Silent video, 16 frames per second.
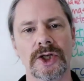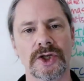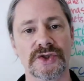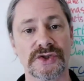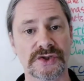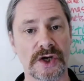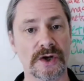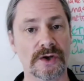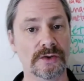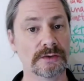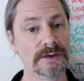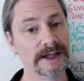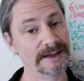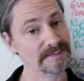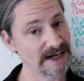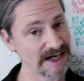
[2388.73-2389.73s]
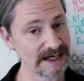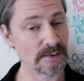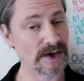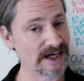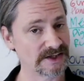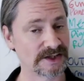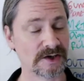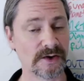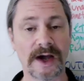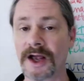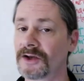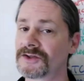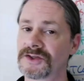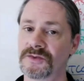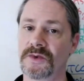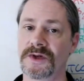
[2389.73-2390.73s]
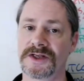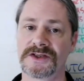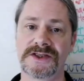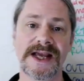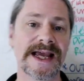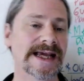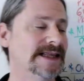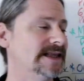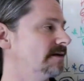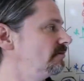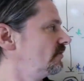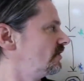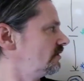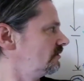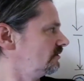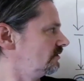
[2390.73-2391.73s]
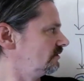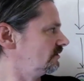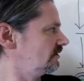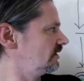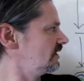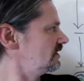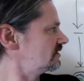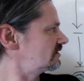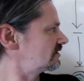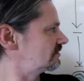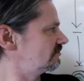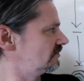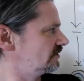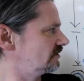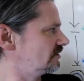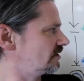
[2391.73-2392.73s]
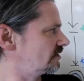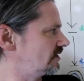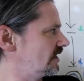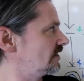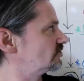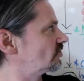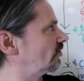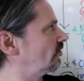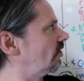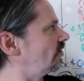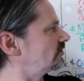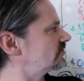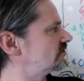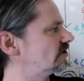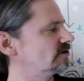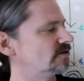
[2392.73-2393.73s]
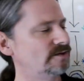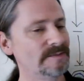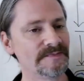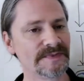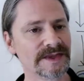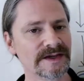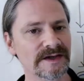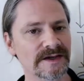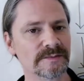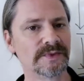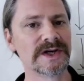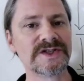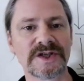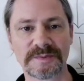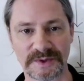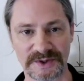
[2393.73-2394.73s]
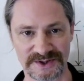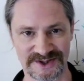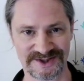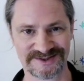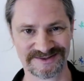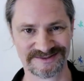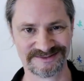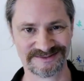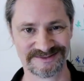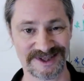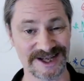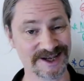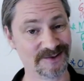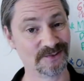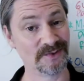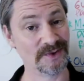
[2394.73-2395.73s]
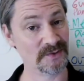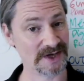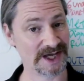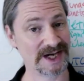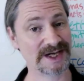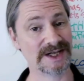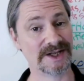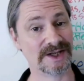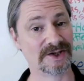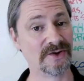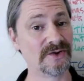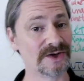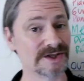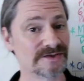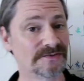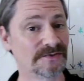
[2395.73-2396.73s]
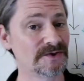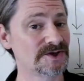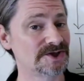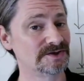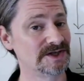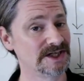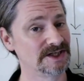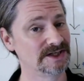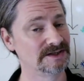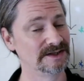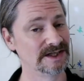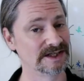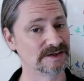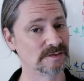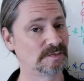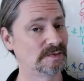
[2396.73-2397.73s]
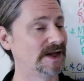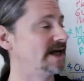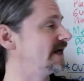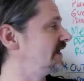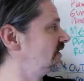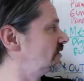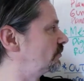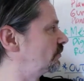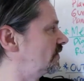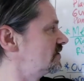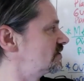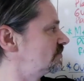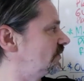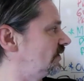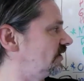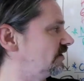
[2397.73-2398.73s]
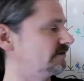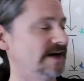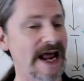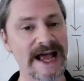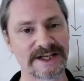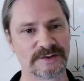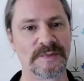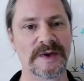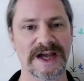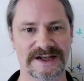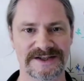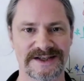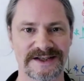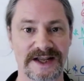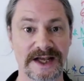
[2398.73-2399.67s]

So in many ways, though, I also want to say that these things are also principles. Like when we get into the course, first you need to explain the principle of an aspect.